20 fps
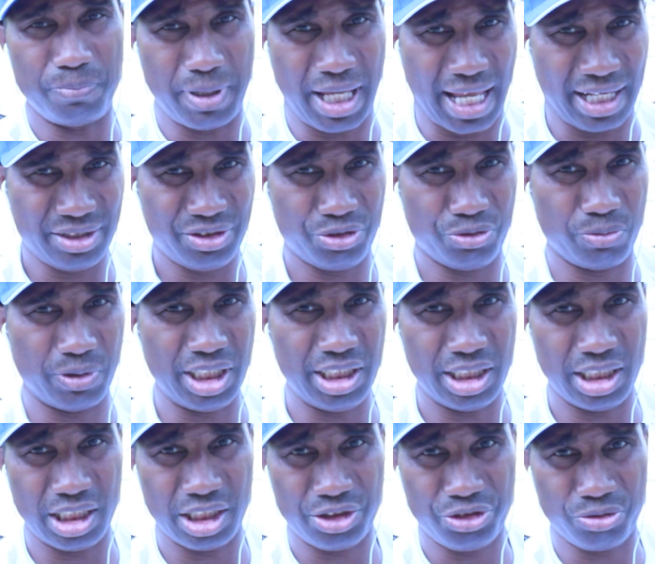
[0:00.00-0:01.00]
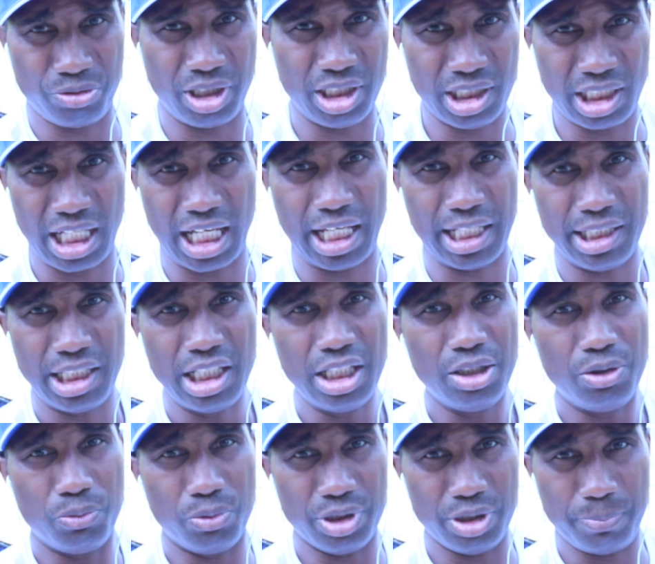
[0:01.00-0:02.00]
back straight in a straight line
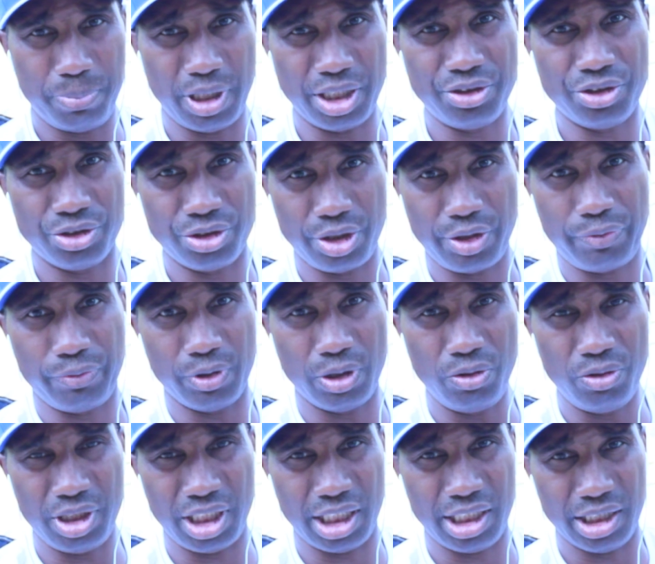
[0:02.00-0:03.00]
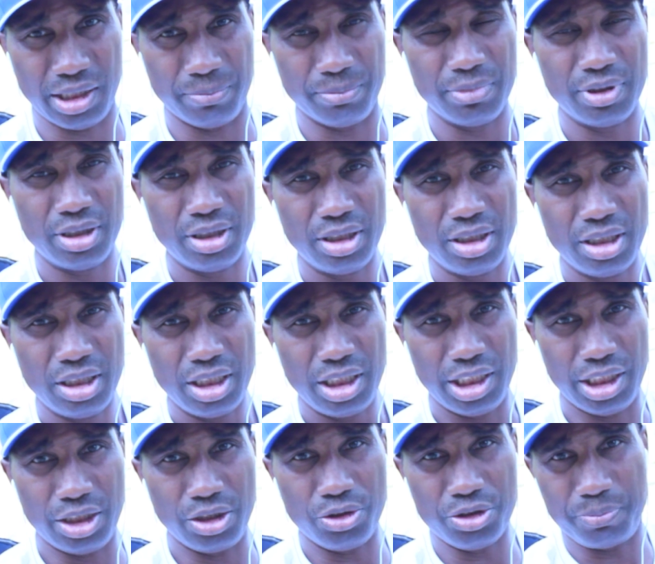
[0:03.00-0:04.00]
when punches are thrown at him
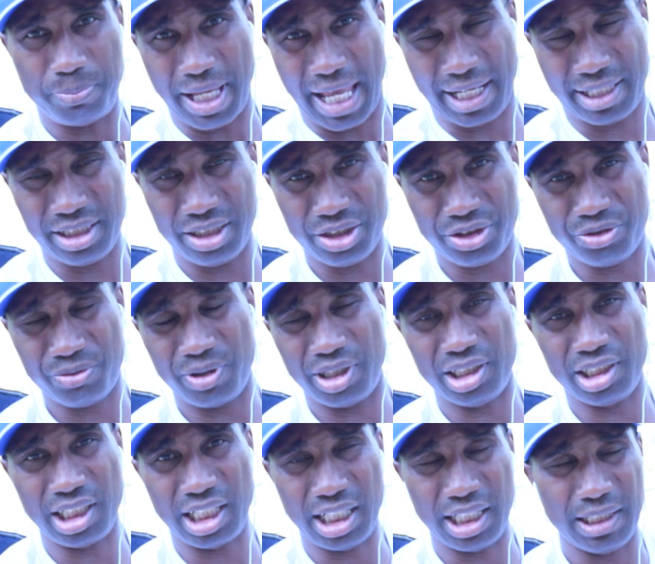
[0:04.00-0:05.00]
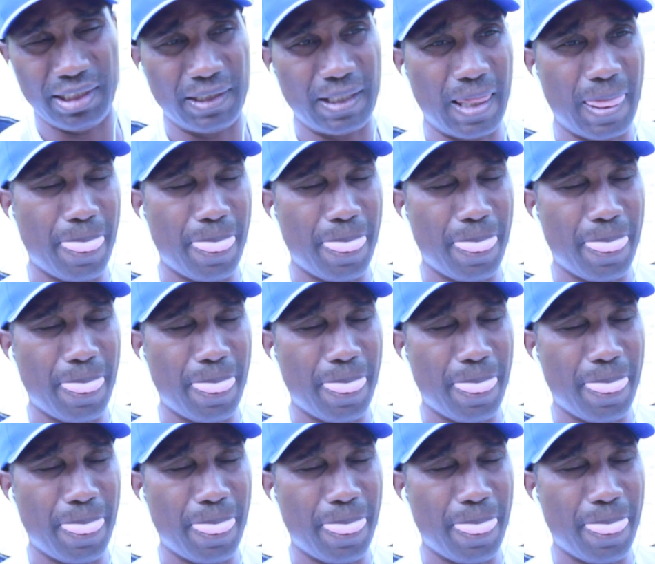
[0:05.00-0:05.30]
he goes back in a straight line.